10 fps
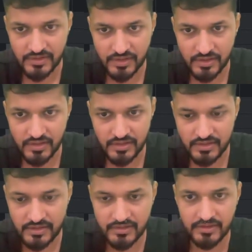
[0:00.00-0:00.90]
dot
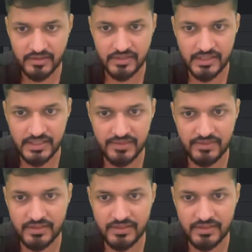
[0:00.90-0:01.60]
release.